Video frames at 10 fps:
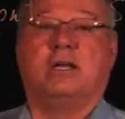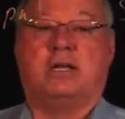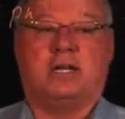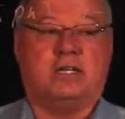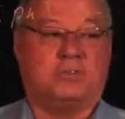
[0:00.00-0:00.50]

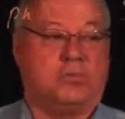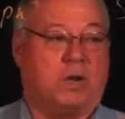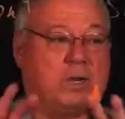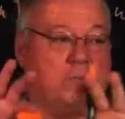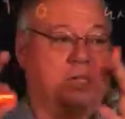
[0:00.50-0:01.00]
is
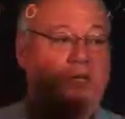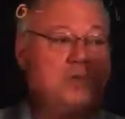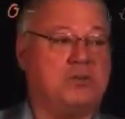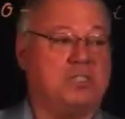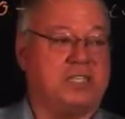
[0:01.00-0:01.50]
what I'm going to
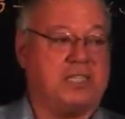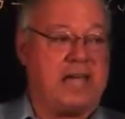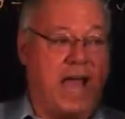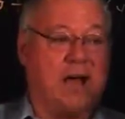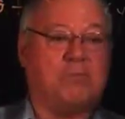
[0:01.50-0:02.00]
use as
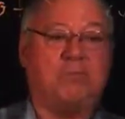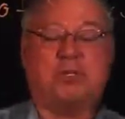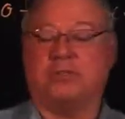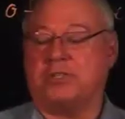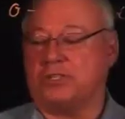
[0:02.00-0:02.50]
the output
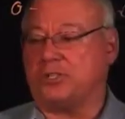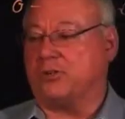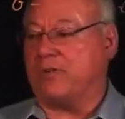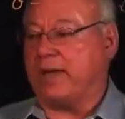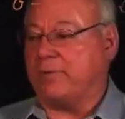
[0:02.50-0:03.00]
of the
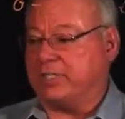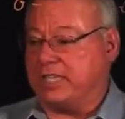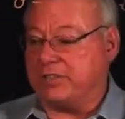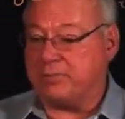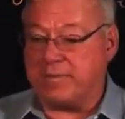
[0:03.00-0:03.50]
survey, which
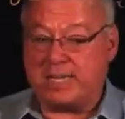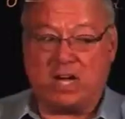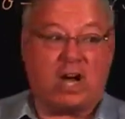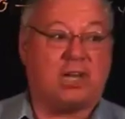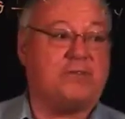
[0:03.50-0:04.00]
gives me
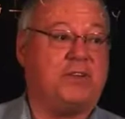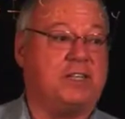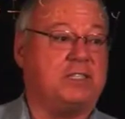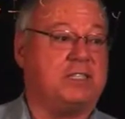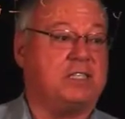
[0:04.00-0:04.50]

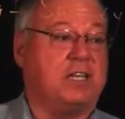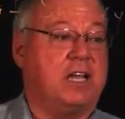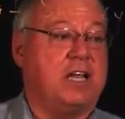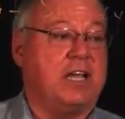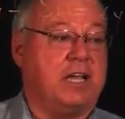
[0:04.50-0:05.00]
confidence
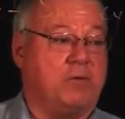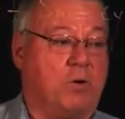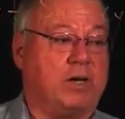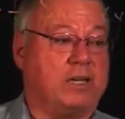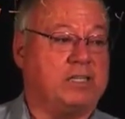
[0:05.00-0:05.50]
in
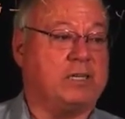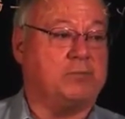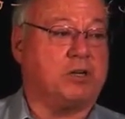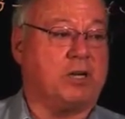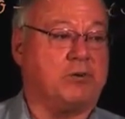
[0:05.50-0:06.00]
what it is I'm
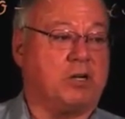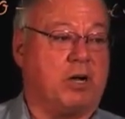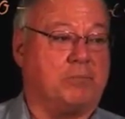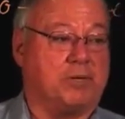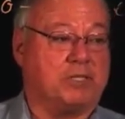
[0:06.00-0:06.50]
trying to
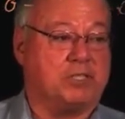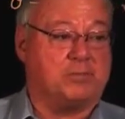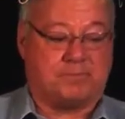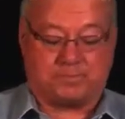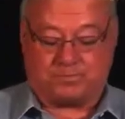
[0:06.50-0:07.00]
accomplish.
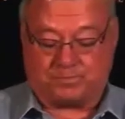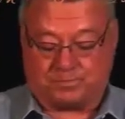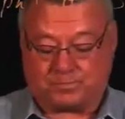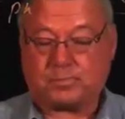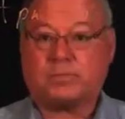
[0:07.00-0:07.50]

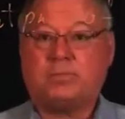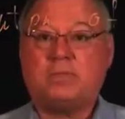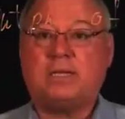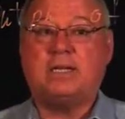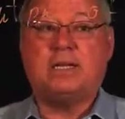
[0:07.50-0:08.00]

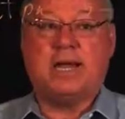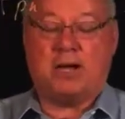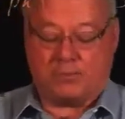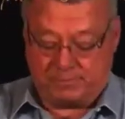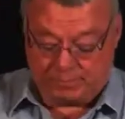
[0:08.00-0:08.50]

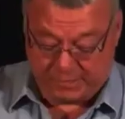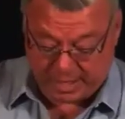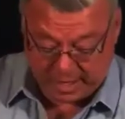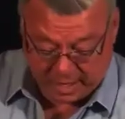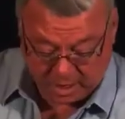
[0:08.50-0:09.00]
Now,
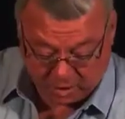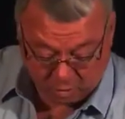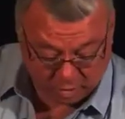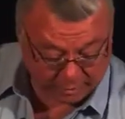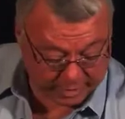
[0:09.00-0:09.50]

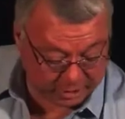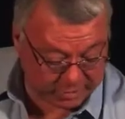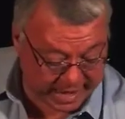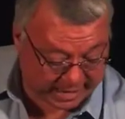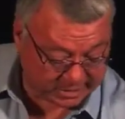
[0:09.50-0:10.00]
where do I go
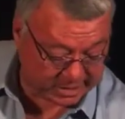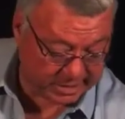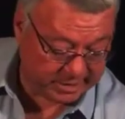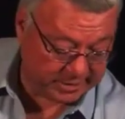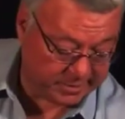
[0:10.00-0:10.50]

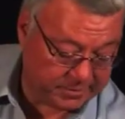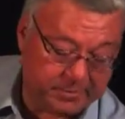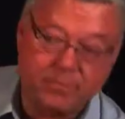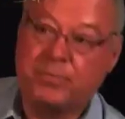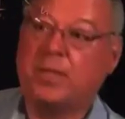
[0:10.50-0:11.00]
next?
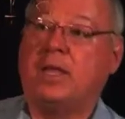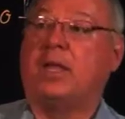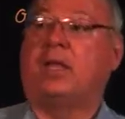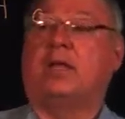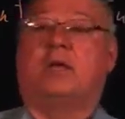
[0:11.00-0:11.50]

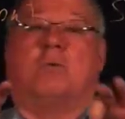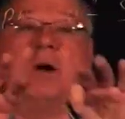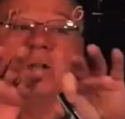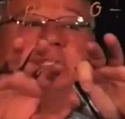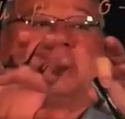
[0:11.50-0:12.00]

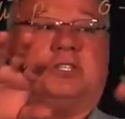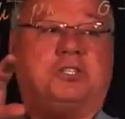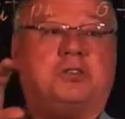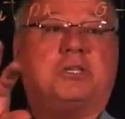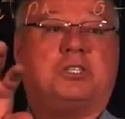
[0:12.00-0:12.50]
Well, to
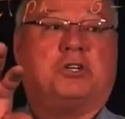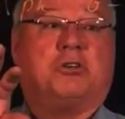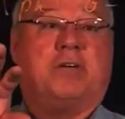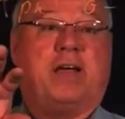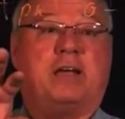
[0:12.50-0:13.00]
do a
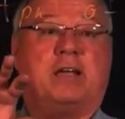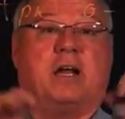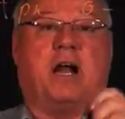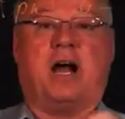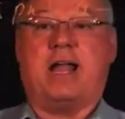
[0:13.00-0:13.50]
survey,
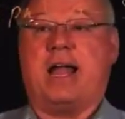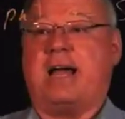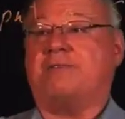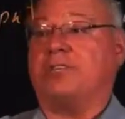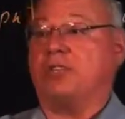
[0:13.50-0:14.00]
I
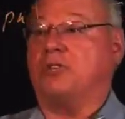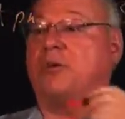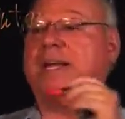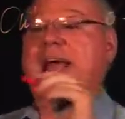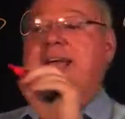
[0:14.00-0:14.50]
have to
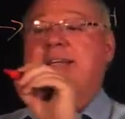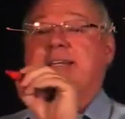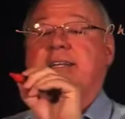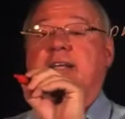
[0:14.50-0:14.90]
create